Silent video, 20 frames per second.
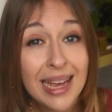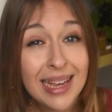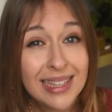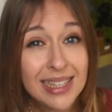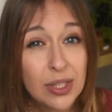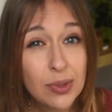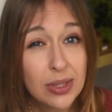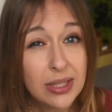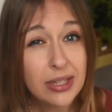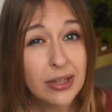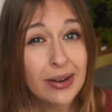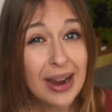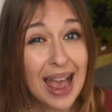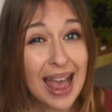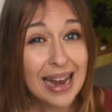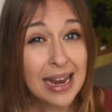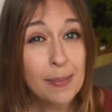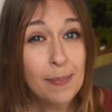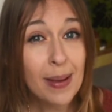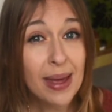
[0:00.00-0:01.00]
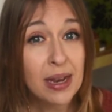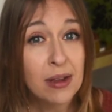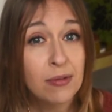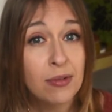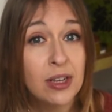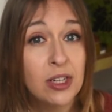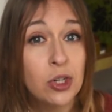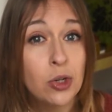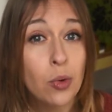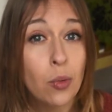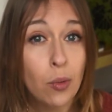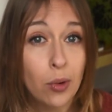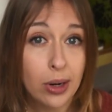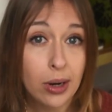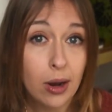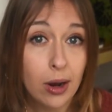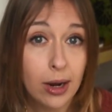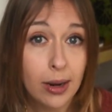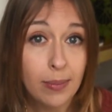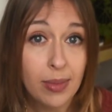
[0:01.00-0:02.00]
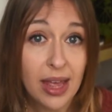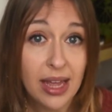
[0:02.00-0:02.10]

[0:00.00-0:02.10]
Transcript: So is there any benefit or harm